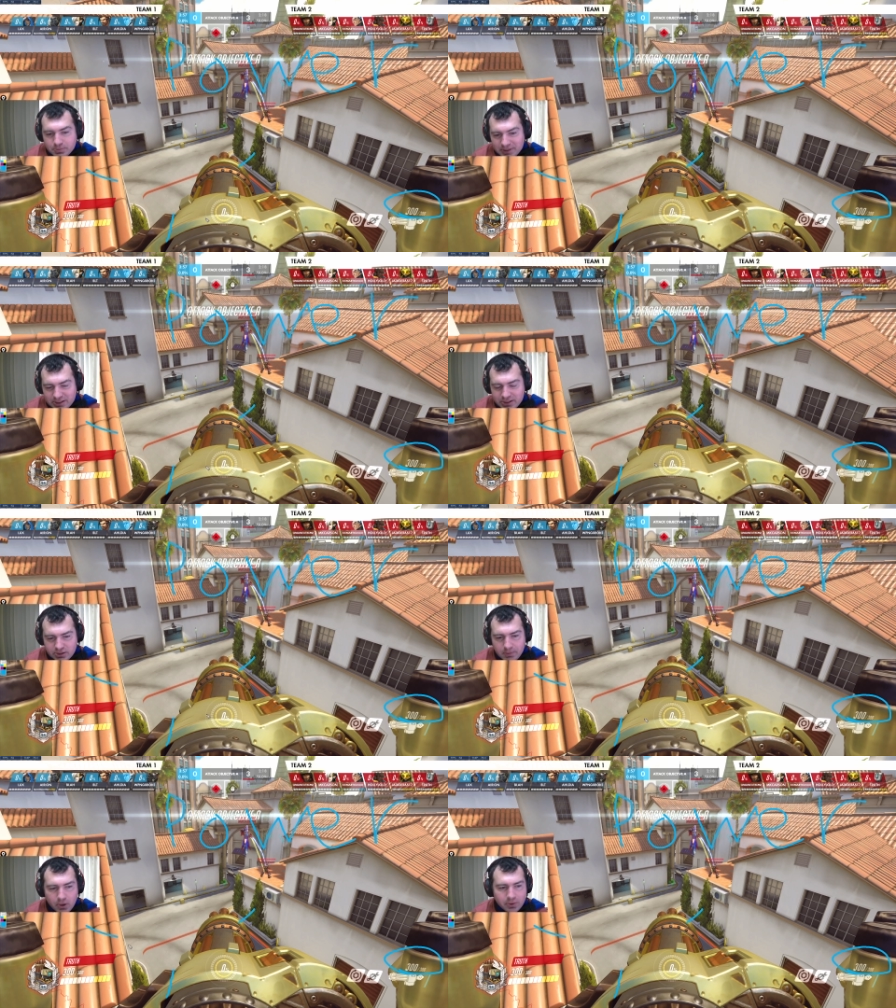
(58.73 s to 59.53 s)
because he's
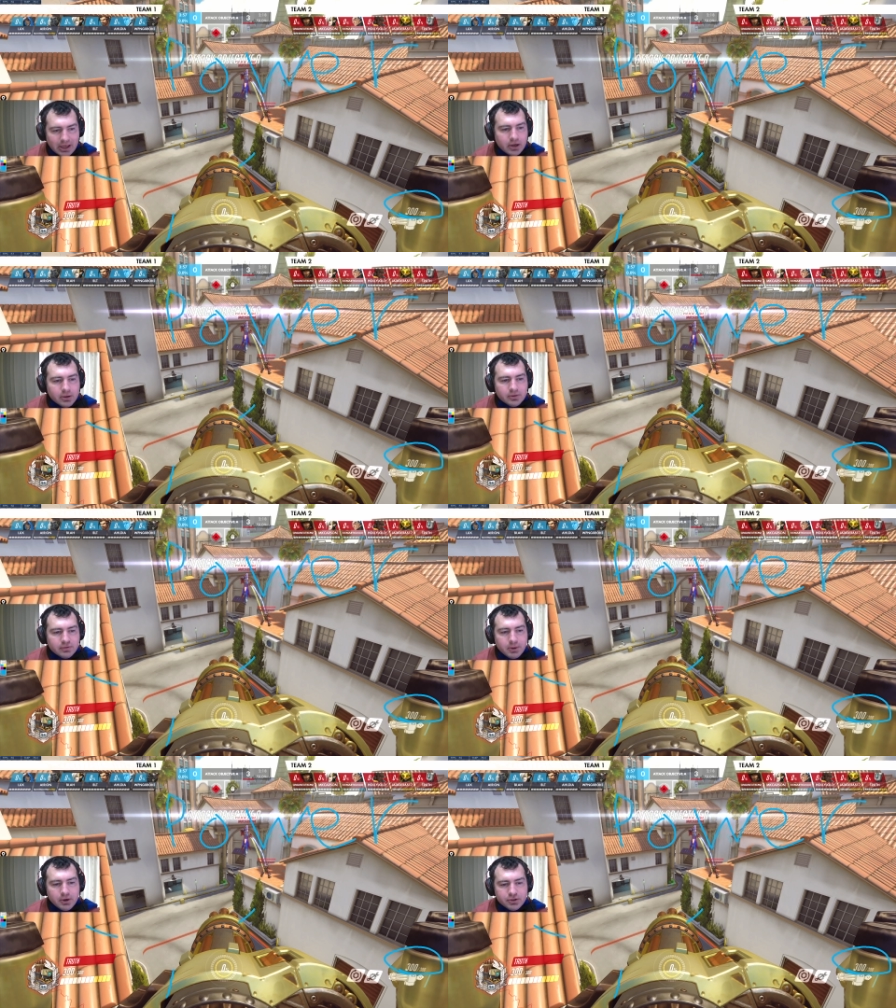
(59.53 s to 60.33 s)
a poke hero, if
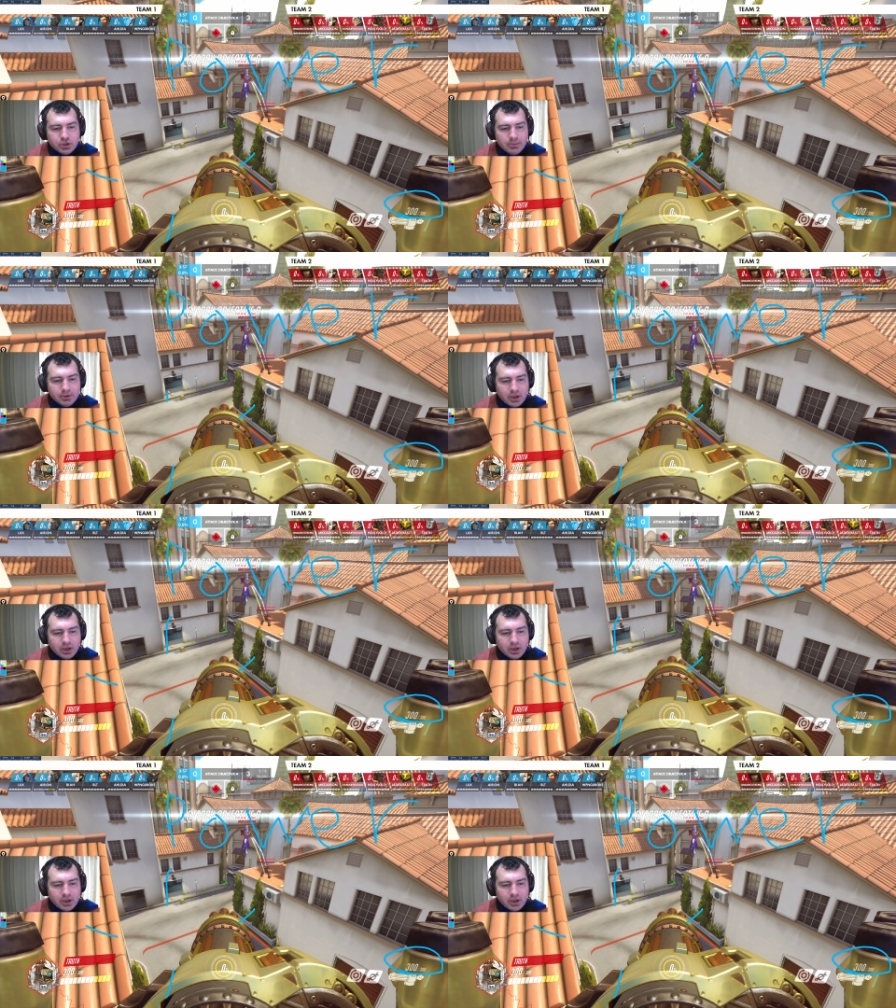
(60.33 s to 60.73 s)
opponents are able to go,